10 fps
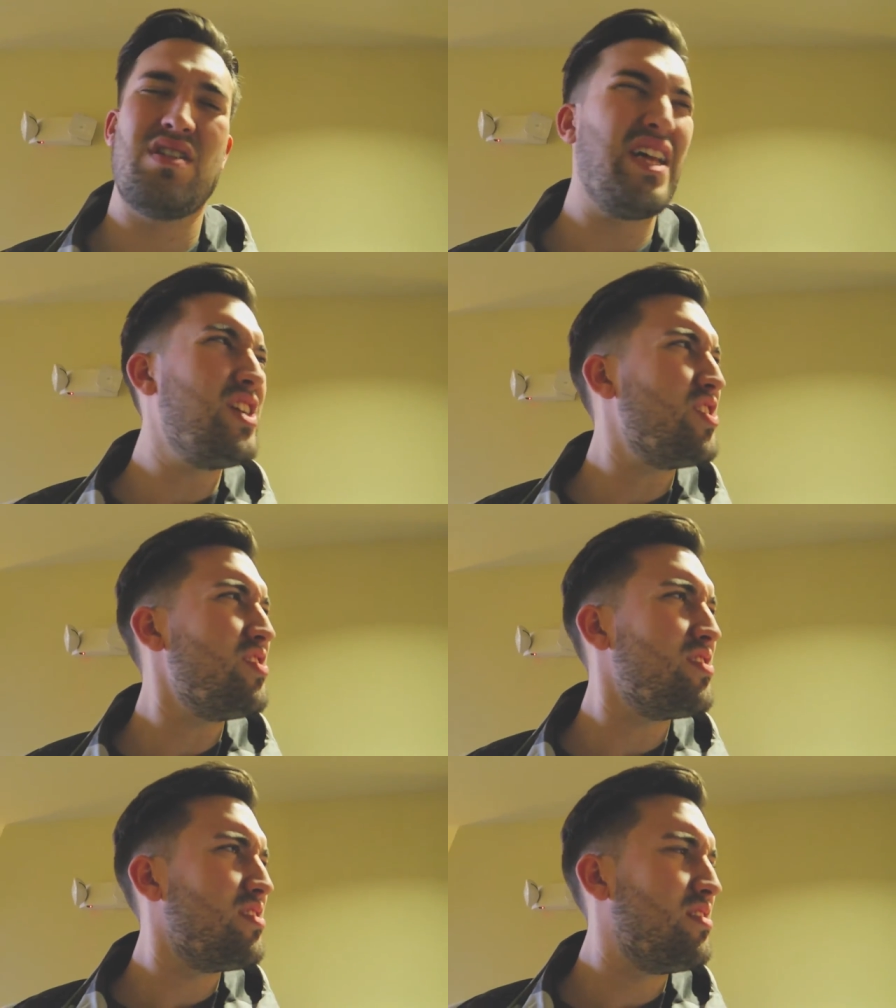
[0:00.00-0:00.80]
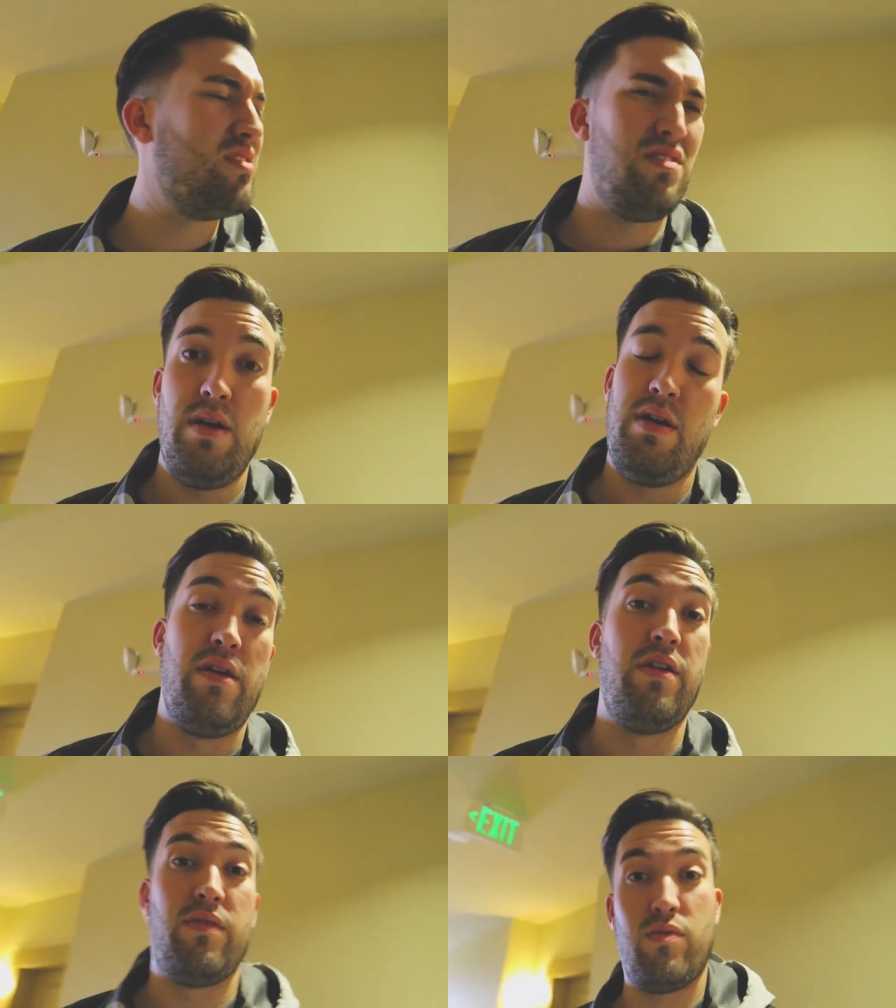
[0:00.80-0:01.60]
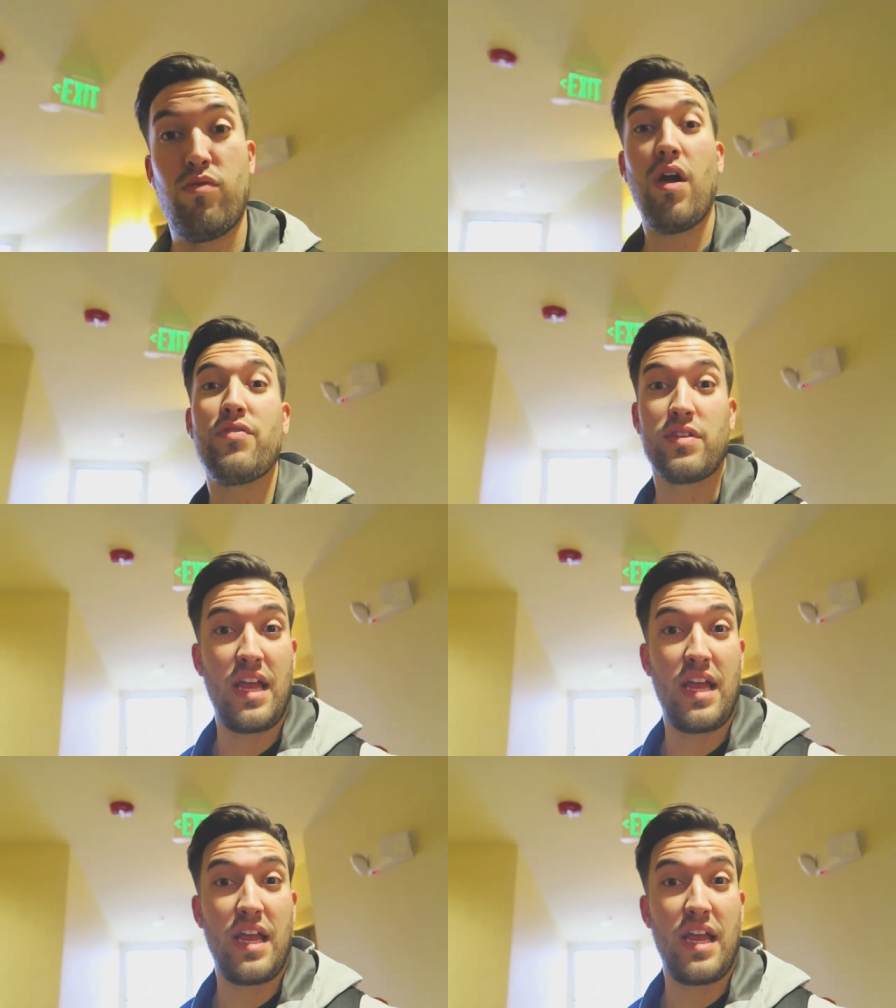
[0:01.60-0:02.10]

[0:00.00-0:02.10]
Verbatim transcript: Glaciers? I don't know. We're off to